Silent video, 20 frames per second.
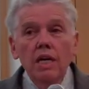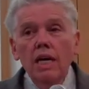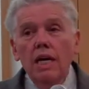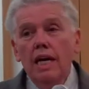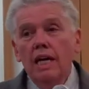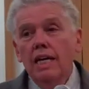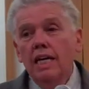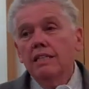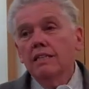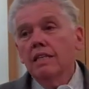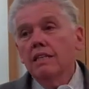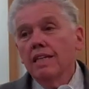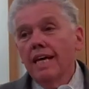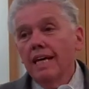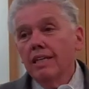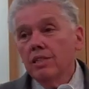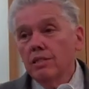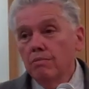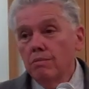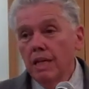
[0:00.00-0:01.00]
And at the
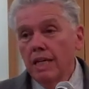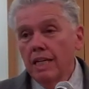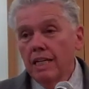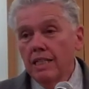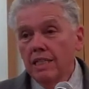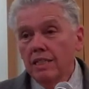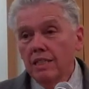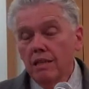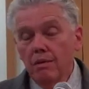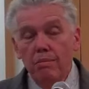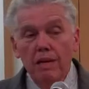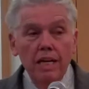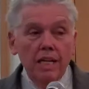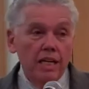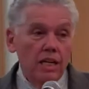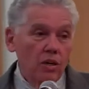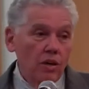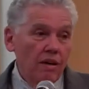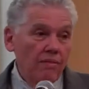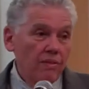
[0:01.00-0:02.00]
last minute, his
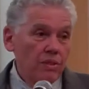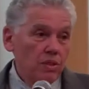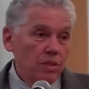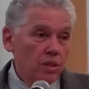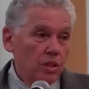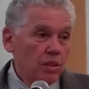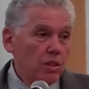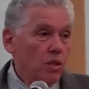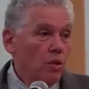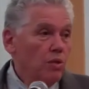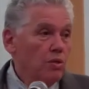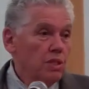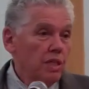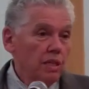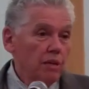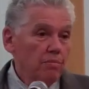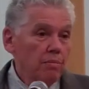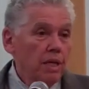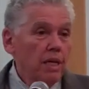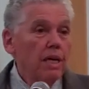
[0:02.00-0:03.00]
commanding officer told
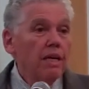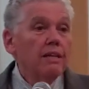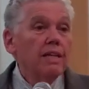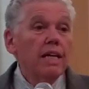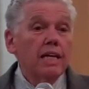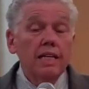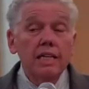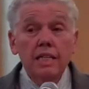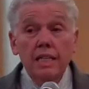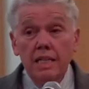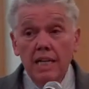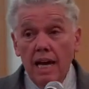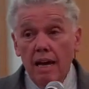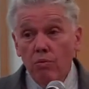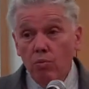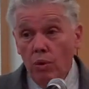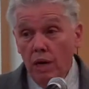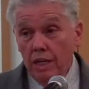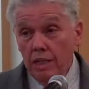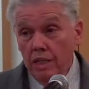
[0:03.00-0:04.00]
him that he did not
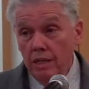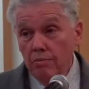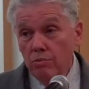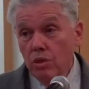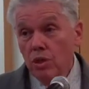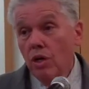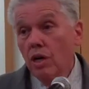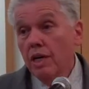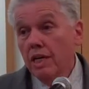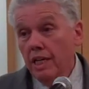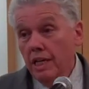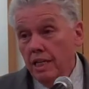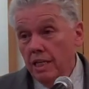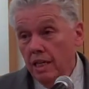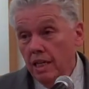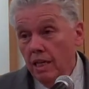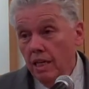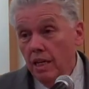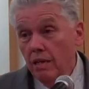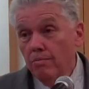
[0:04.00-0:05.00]
want him talking
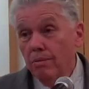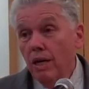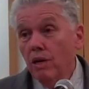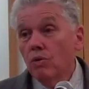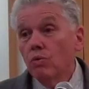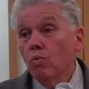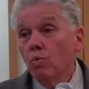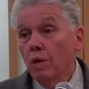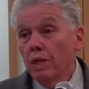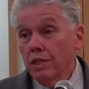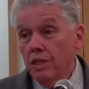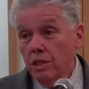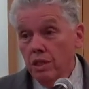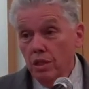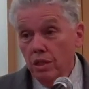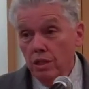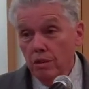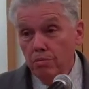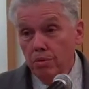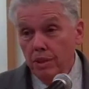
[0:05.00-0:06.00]
about what
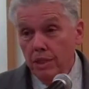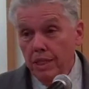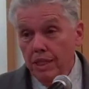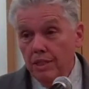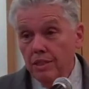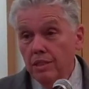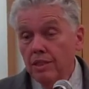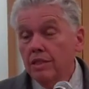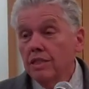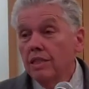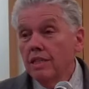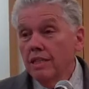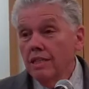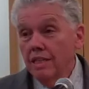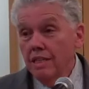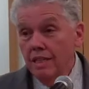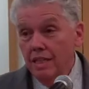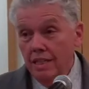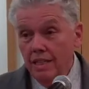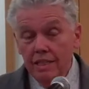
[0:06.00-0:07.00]
took place
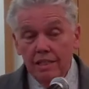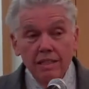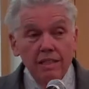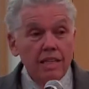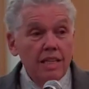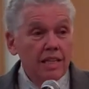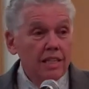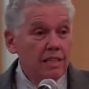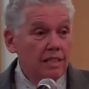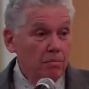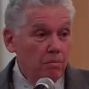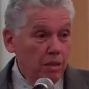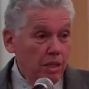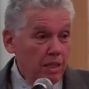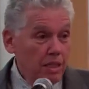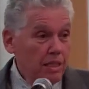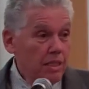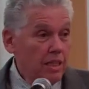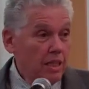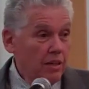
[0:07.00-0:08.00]
in the
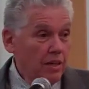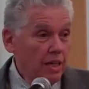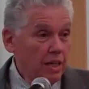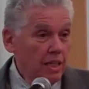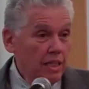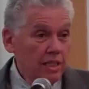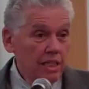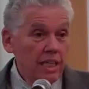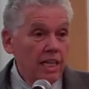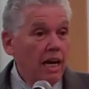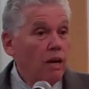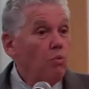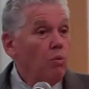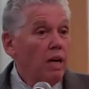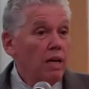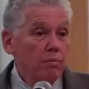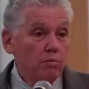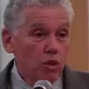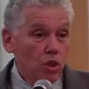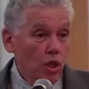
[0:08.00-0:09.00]
military. Did not want
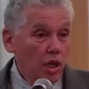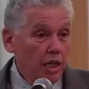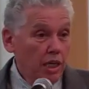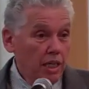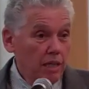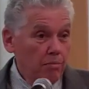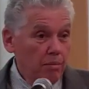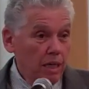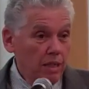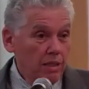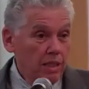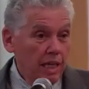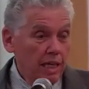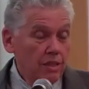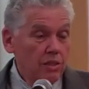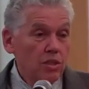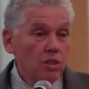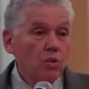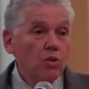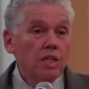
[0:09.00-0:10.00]
him talking about that.
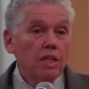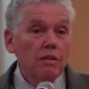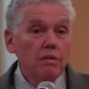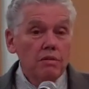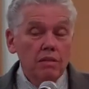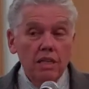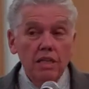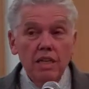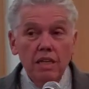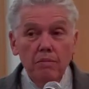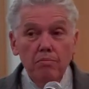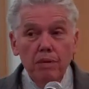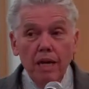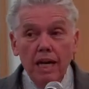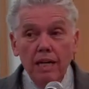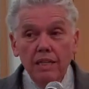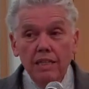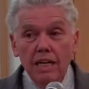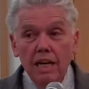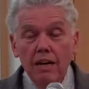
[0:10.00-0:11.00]
So he
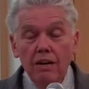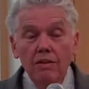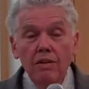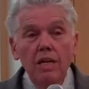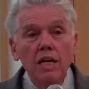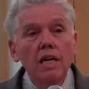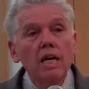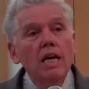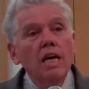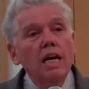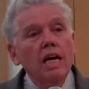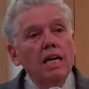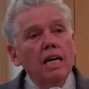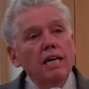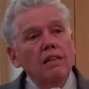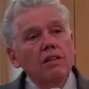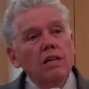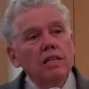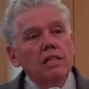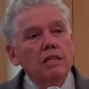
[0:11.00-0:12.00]
backed down. And I
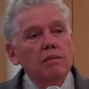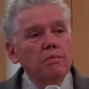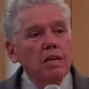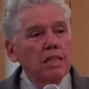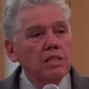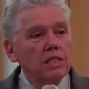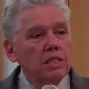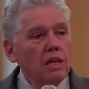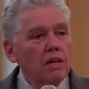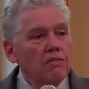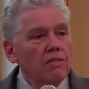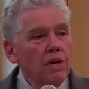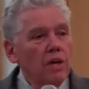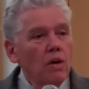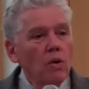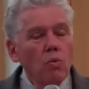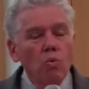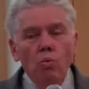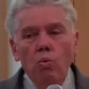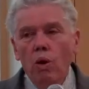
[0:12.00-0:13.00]
thought to myself,
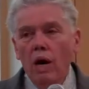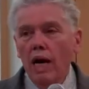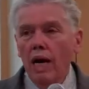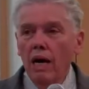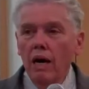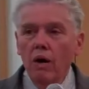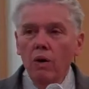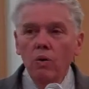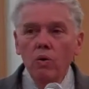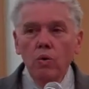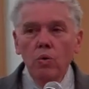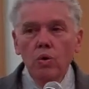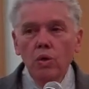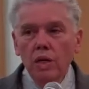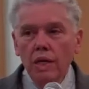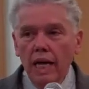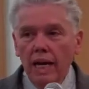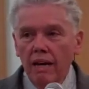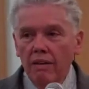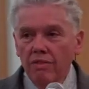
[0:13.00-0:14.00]
wow, who could
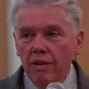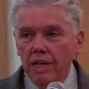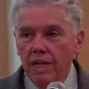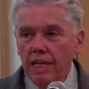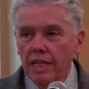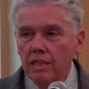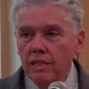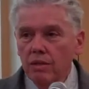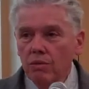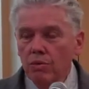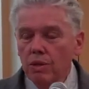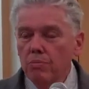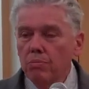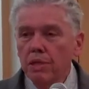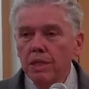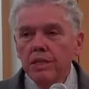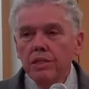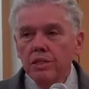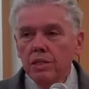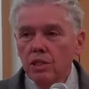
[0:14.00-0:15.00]
I ever get to
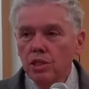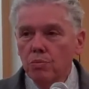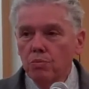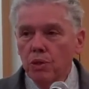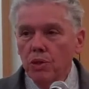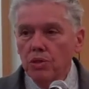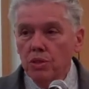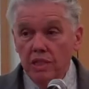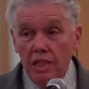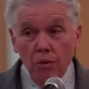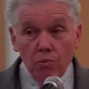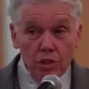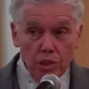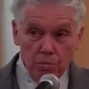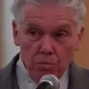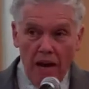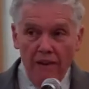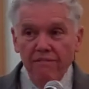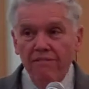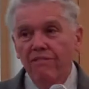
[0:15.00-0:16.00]
replace this person? That was
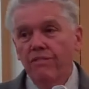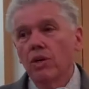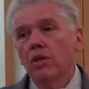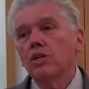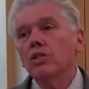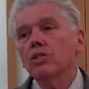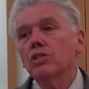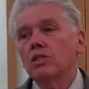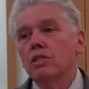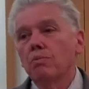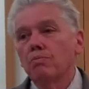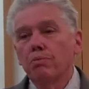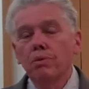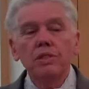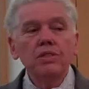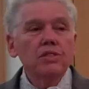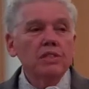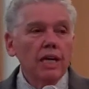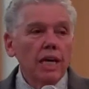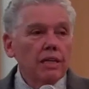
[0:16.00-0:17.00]
my first
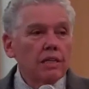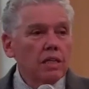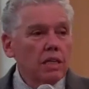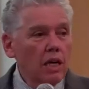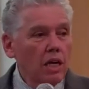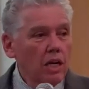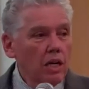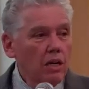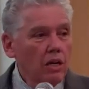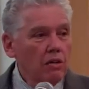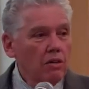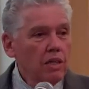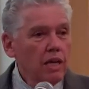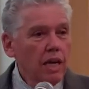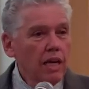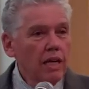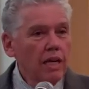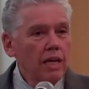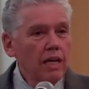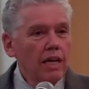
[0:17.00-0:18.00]
presenter,
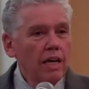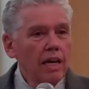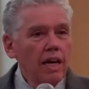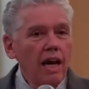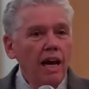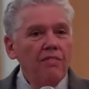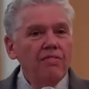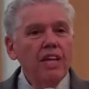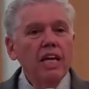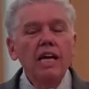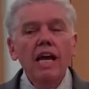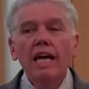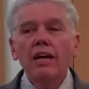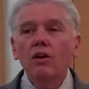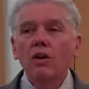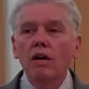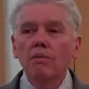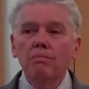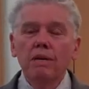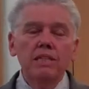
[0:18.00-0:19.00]
okay? And then I
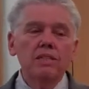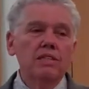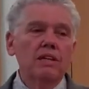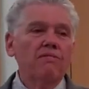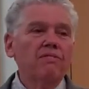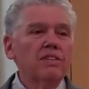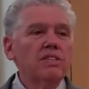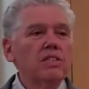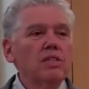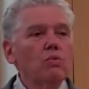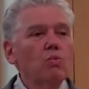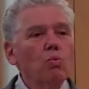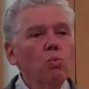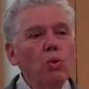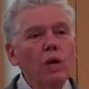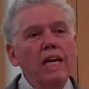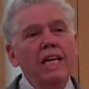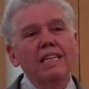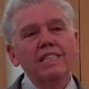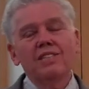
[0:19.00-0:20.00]
caught myself. I said,
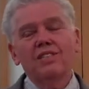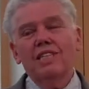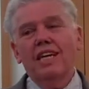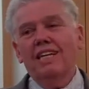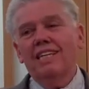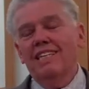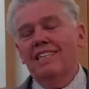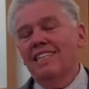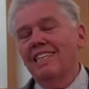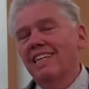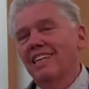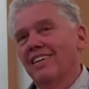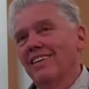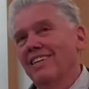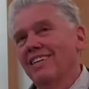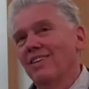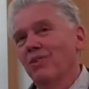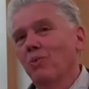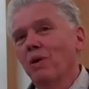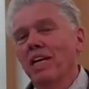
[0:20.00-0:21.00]
wait a second here.
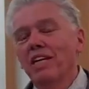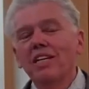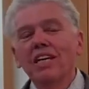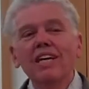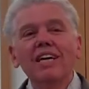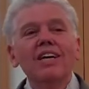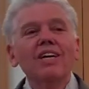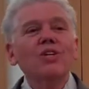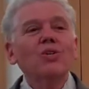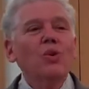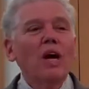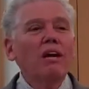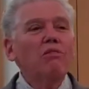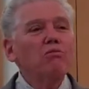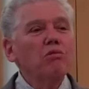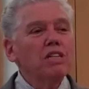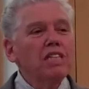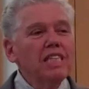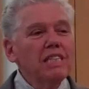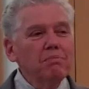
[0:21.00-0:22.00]
Wait, do I
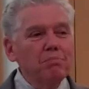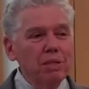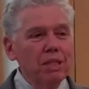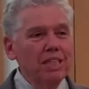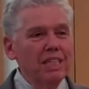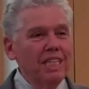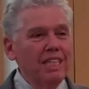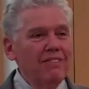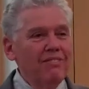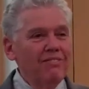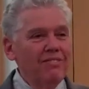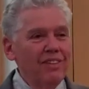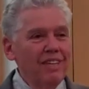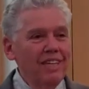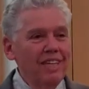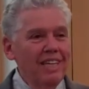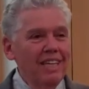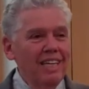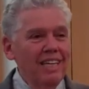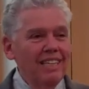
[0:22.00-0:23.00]
really believe
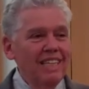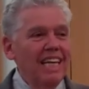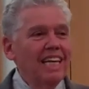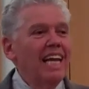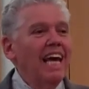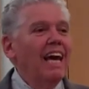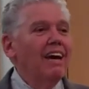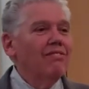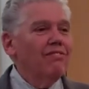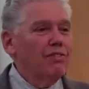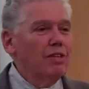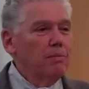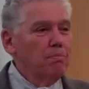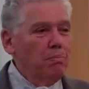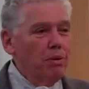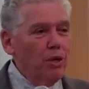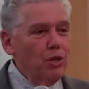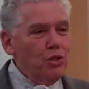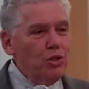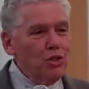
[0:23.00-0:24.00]
that every
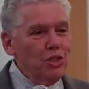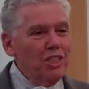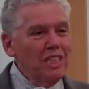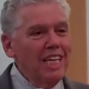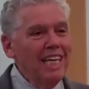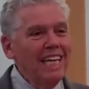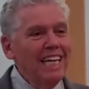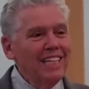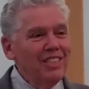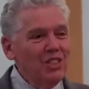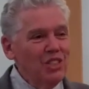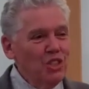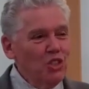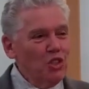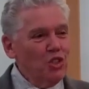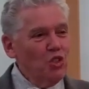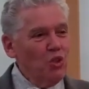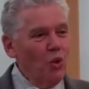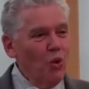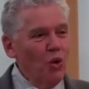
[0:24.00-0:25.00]
person has a
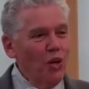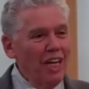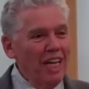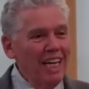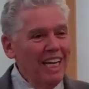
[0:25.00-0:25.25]
story?